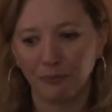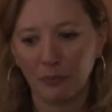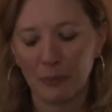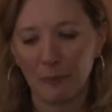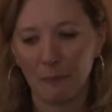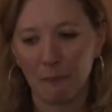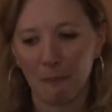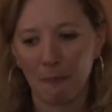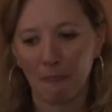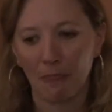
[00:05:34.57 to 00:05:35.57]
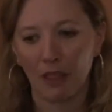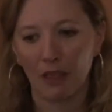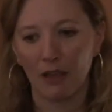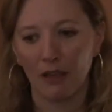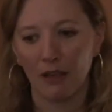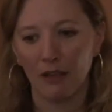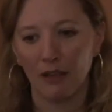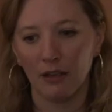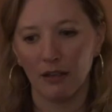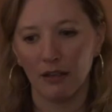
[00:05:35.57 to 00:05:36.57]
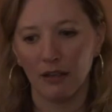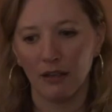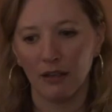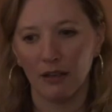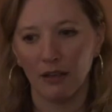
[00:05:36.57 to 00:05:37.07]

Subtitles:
(silence)